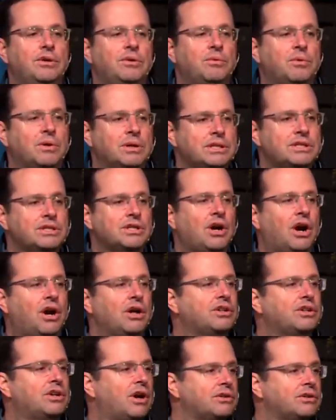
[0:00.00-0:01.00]
What has
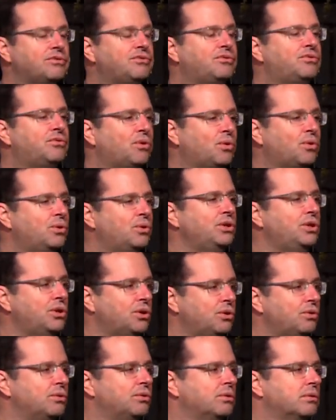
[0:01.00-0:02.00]
God got for
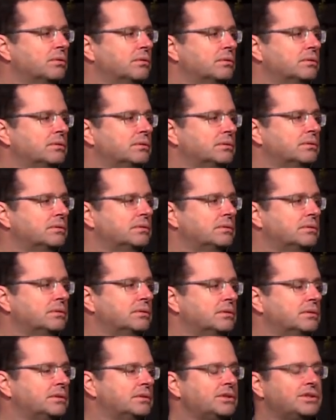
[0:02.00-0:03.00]
you?
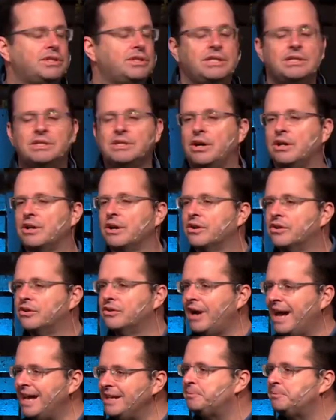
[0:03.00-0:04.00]
Because he's got a
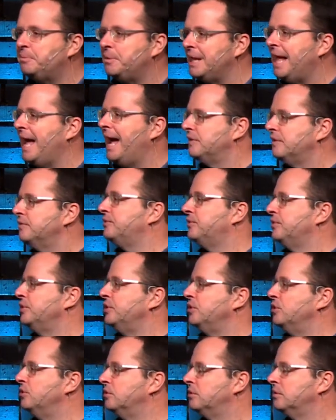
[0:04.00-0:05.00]
great plan for
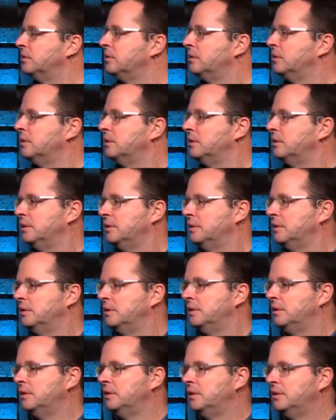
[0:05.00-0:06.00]
you.
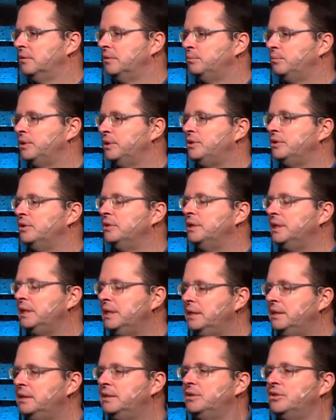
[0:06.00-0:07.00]
But you
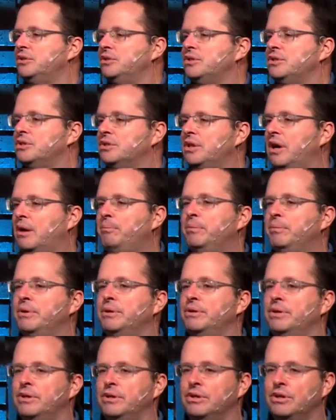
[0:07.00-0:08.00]
need to stop
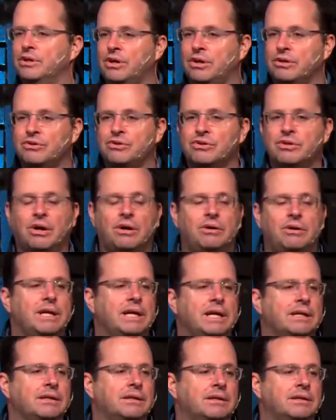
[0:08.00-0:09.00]

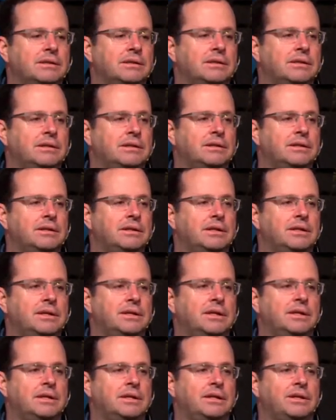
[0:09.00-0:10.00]
controlling.
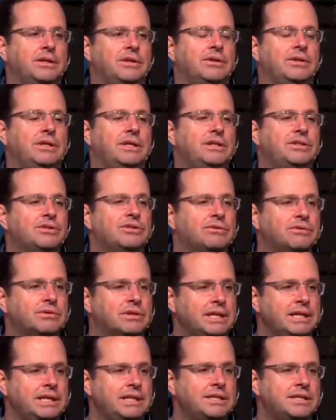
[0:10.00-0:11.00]
You need to
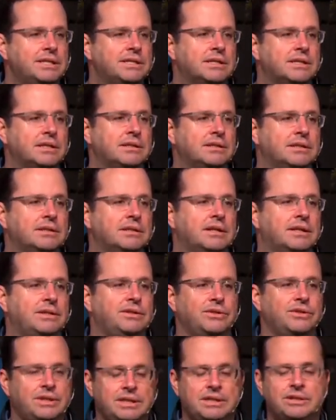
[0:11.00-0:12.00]
release and
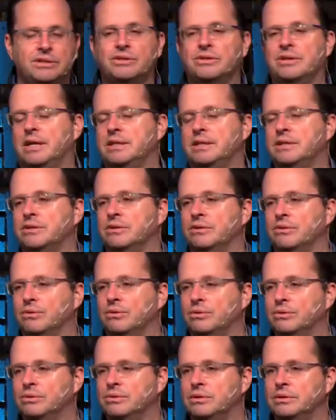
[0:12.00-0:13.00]
you need to trust the
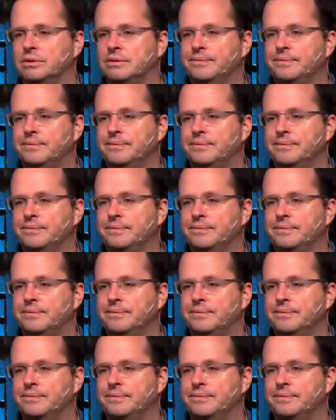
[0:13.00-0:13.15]
Lord.